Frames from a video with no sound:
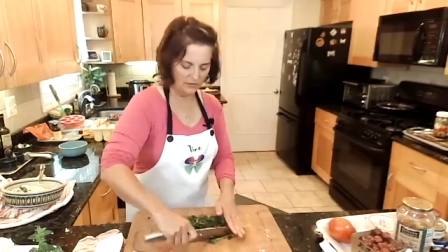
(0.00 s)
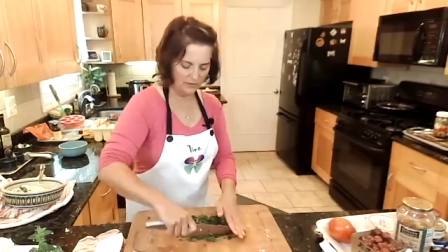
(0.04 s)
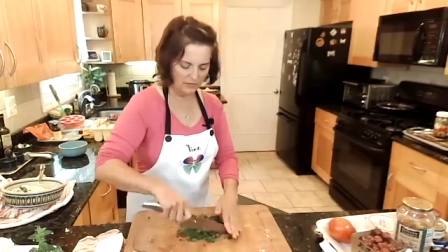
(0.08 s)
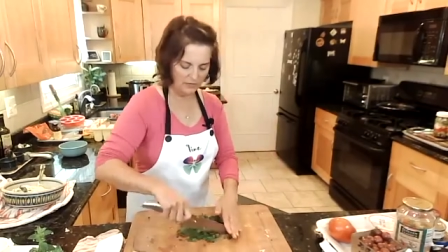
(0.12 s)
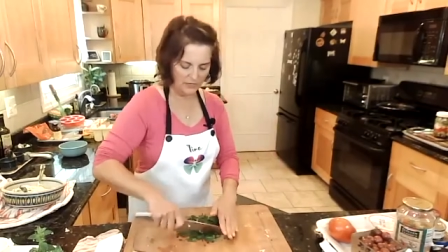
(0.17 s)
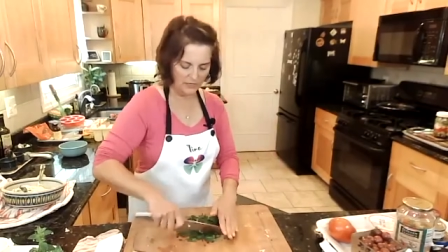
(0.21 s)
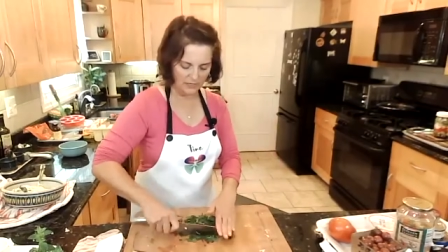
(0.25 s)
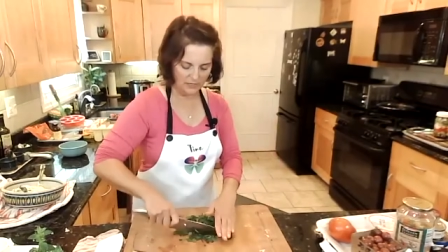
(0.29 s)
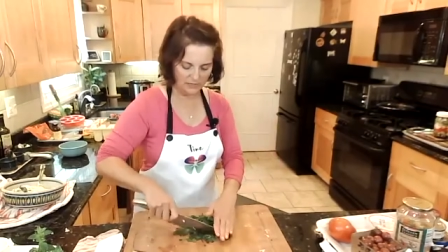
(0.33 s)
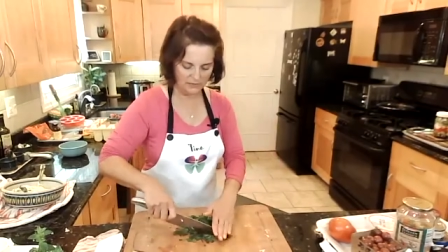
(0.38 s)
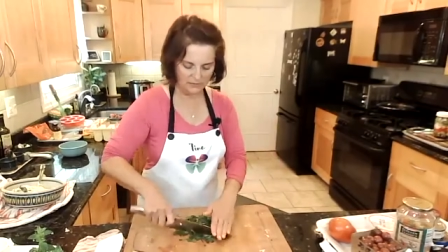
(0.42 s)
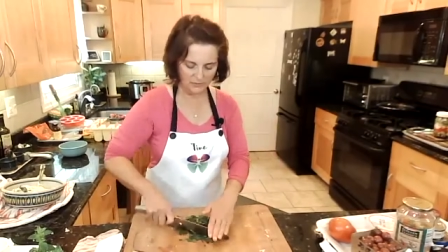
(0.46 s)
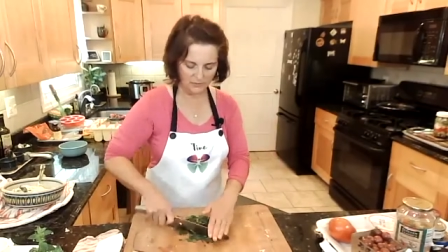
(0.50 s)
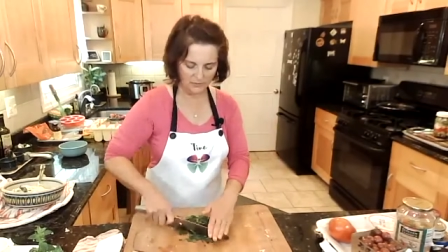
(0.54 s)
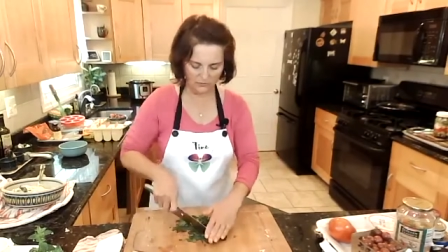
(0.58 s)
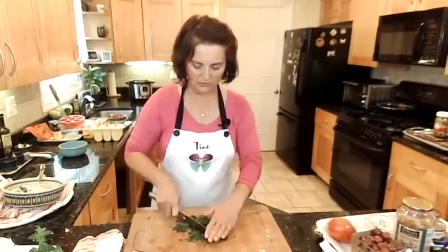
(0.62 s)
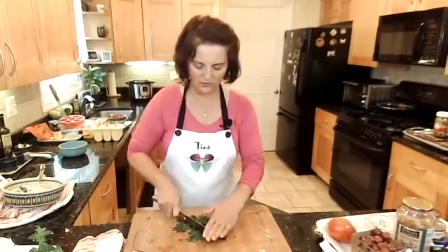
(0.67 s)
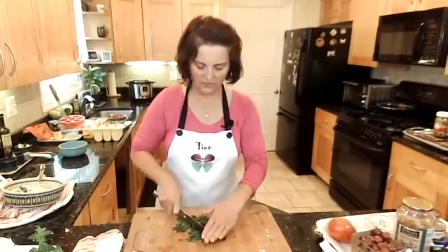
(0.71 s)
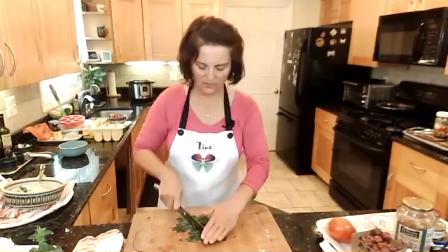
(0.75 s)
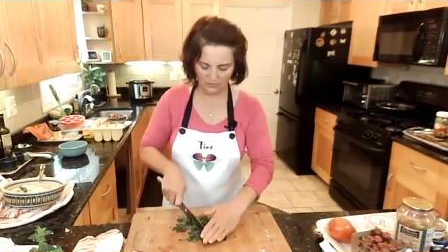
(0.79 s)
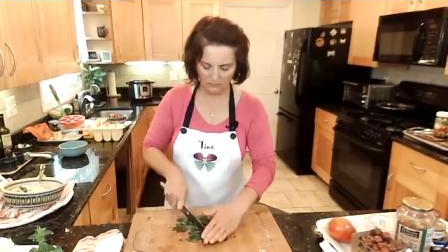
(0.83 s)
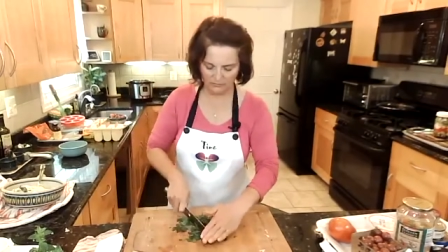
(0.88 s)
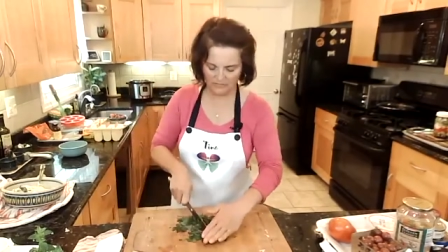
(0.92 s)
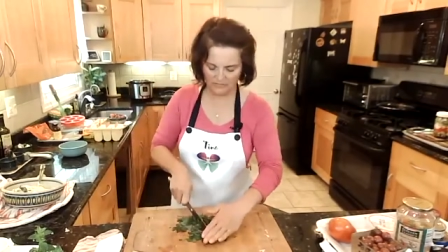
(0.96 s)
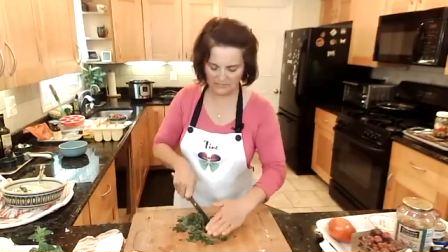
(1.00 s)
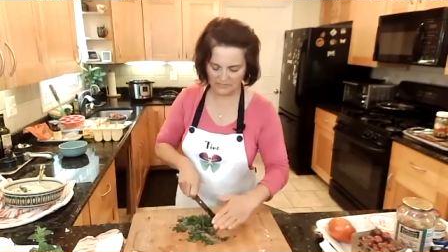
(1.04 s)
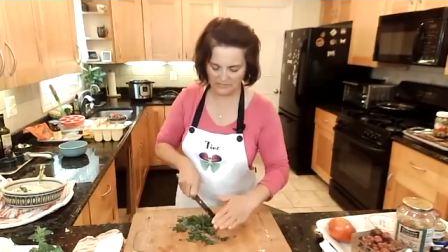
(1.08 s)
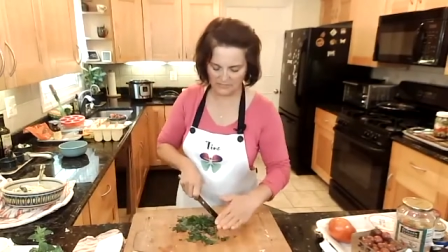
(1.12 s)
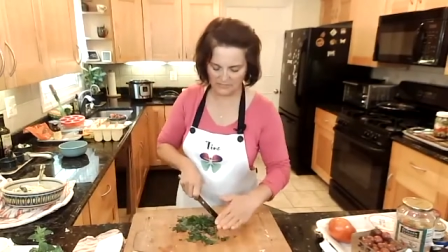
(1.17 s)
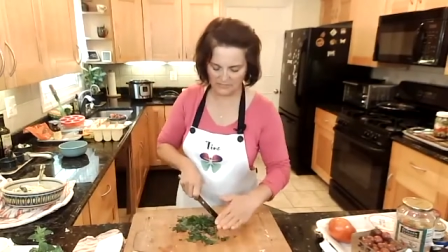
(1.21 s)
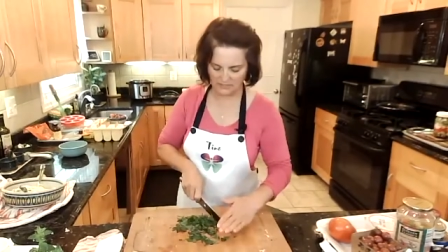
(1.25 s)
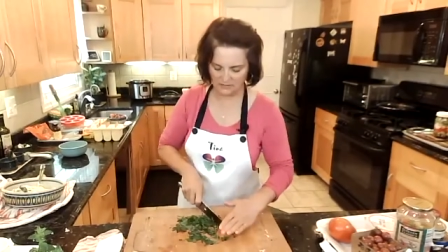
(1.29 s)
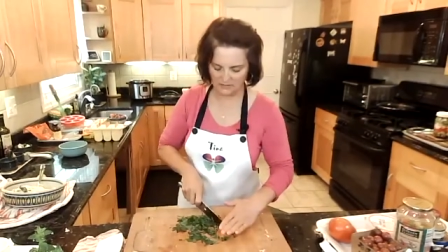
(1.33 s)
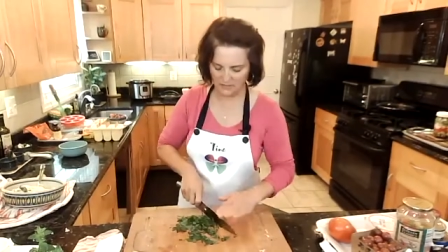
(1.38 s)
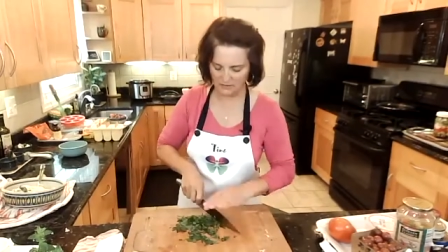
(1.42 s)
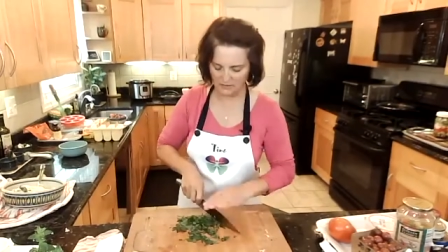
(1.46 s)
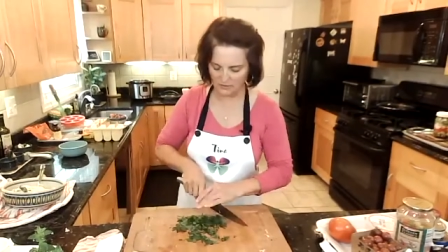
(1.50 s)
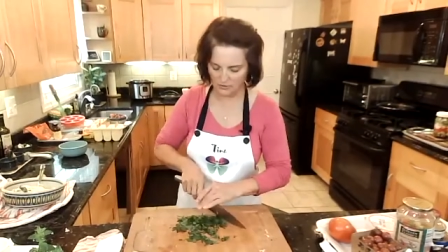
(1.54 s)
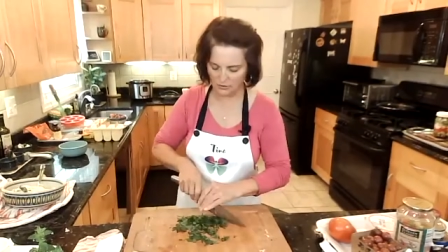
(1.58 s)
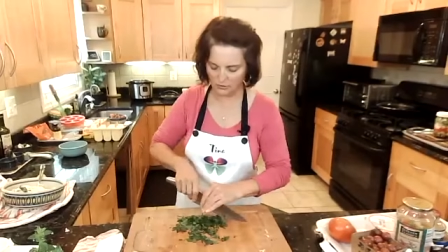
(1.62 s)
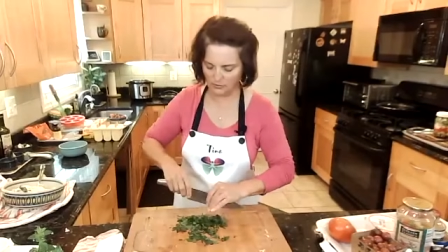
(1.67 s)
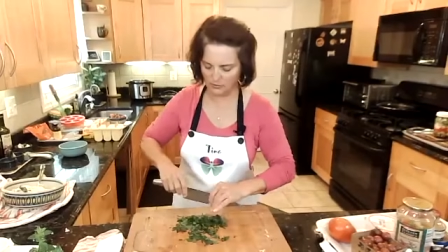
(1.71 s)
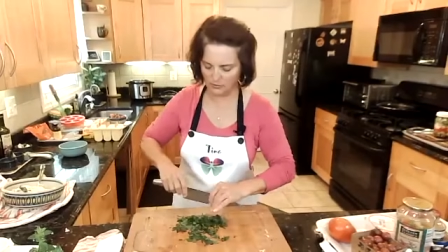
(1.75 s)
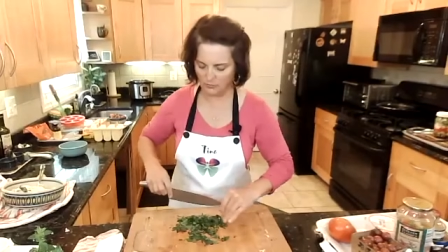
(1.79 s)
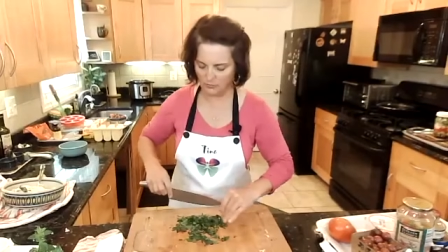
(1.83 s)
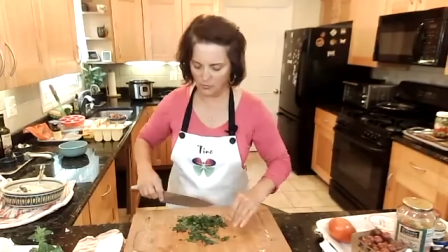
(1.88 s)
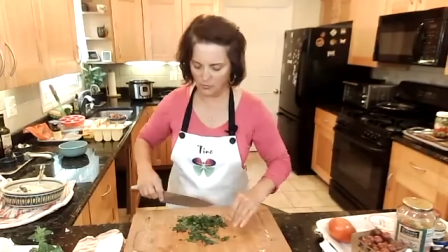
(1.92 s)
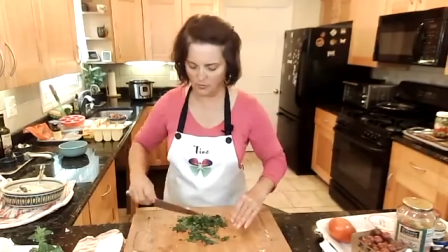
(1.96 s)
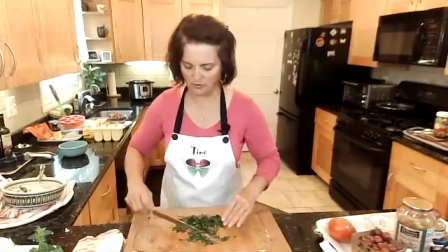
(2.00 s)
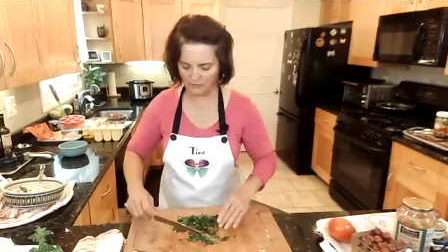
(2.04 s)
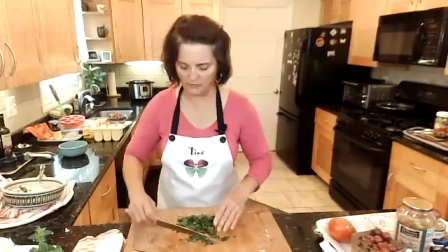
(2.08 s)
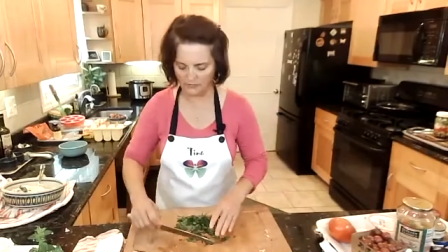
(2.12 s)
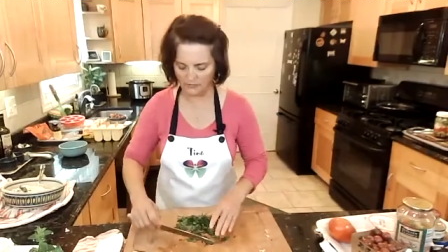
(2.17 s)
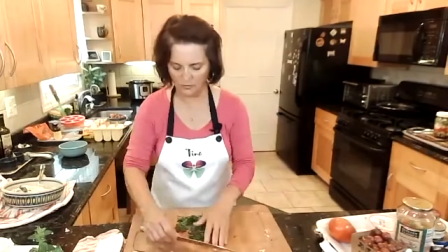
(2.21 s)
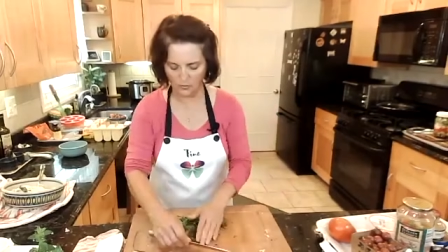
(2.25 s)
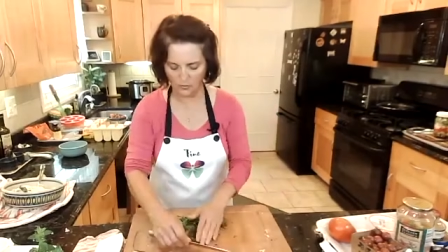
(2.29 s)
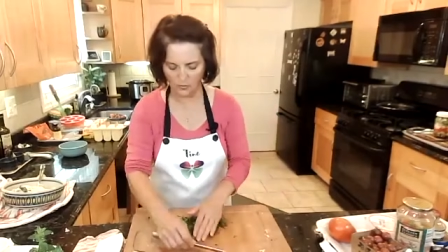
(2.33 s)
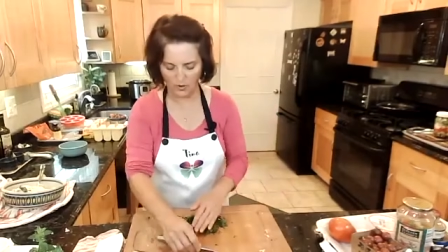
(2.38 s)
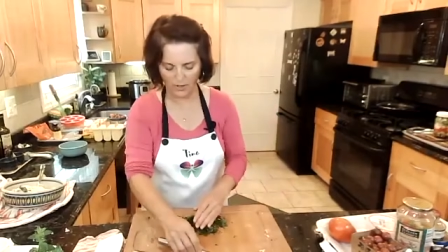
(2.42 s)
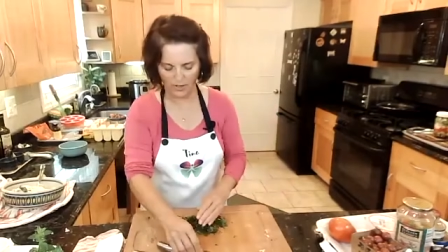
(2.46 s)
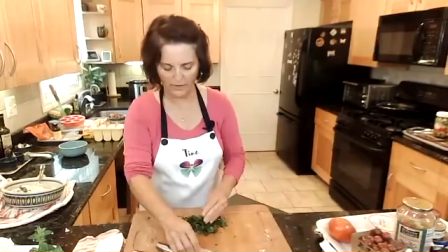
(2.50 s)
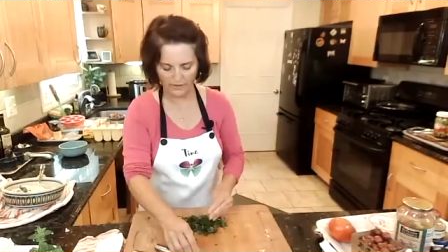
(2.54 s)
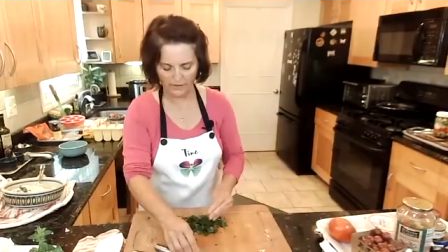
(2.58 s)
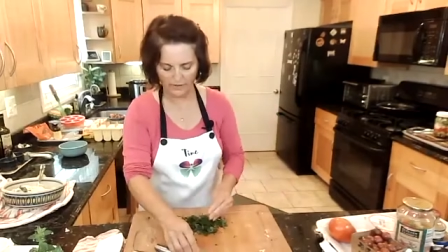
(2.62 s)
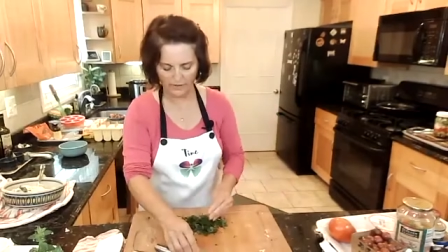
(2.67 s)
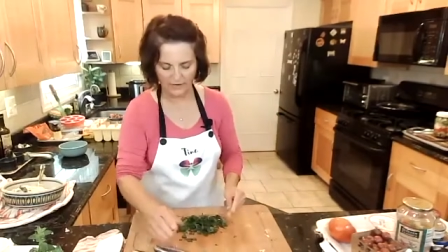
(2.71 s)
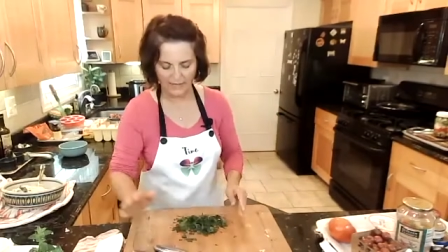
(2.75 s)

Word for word: And you can mince it a little bit more if you want.